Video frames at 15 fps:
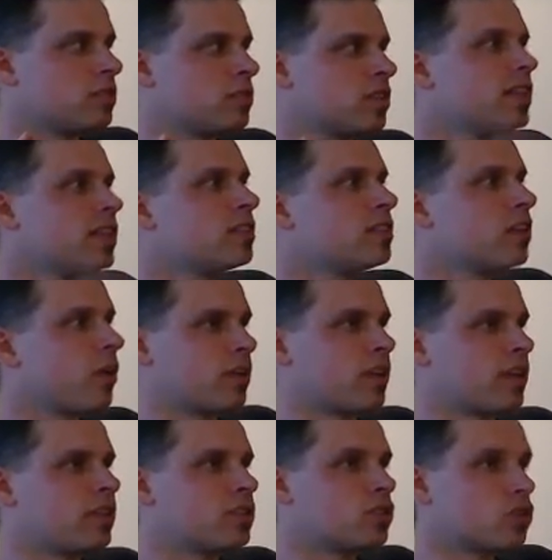You need to know at
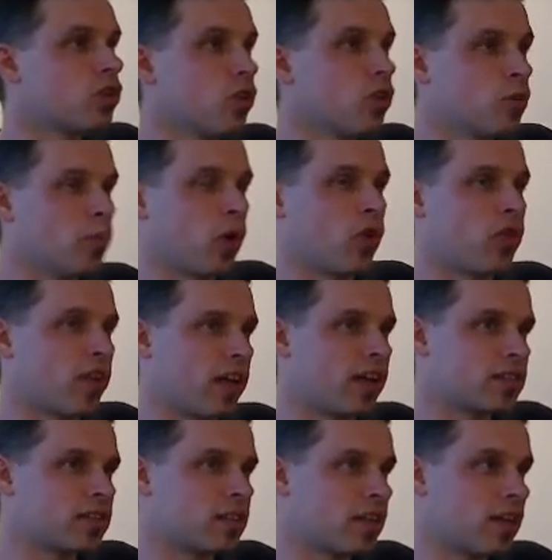least 2 more things